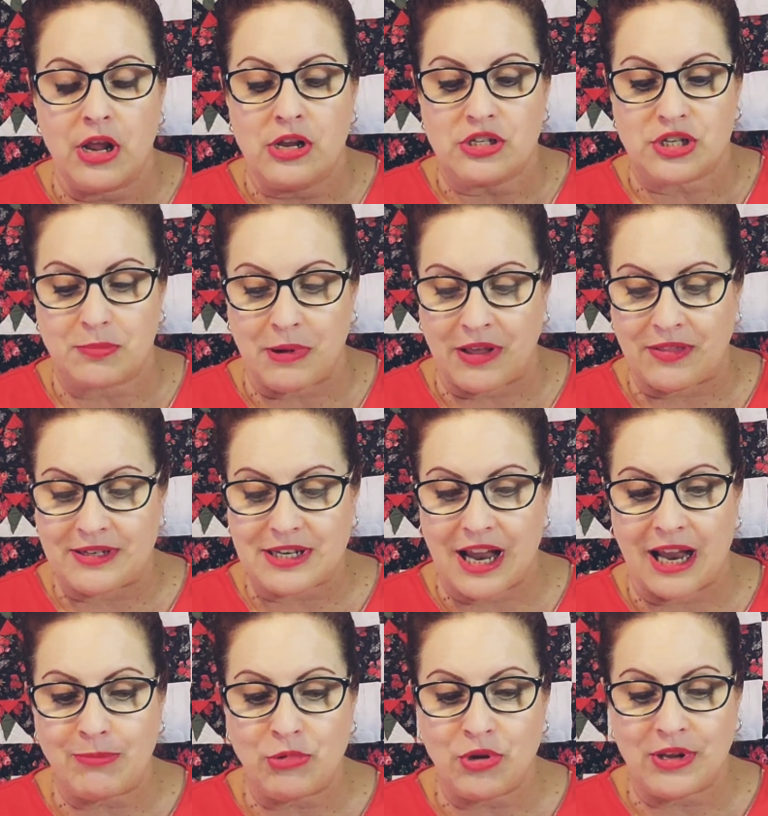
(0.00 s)
So by the
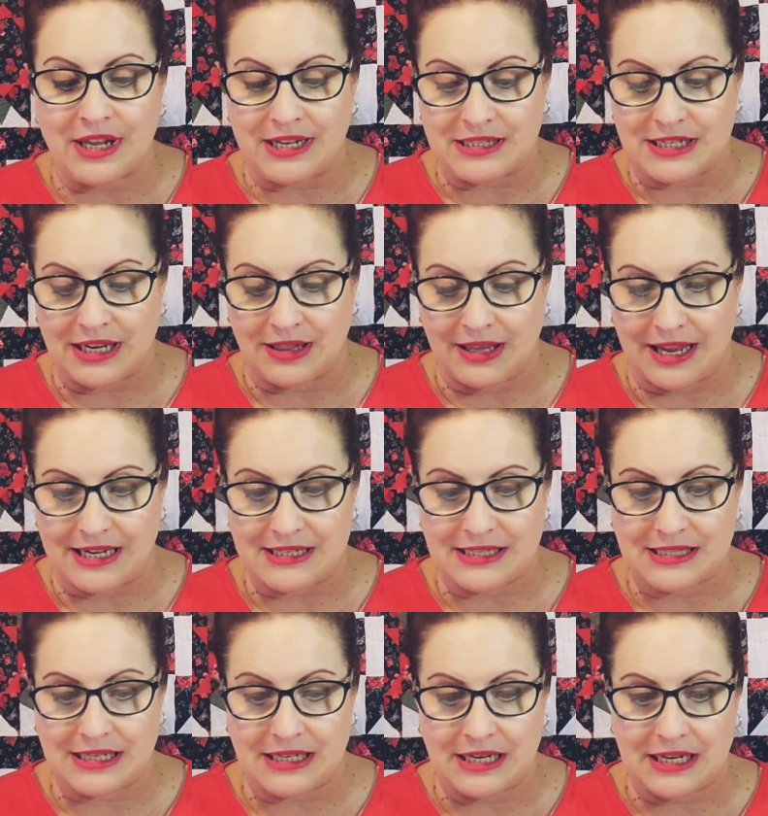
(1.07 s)
time you get to
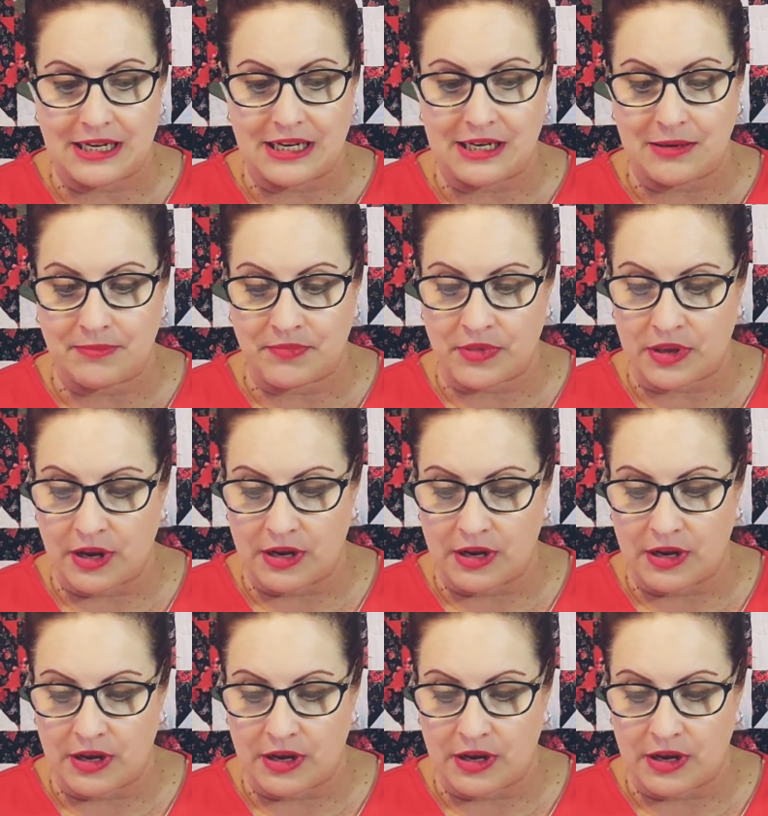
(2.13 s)
lesson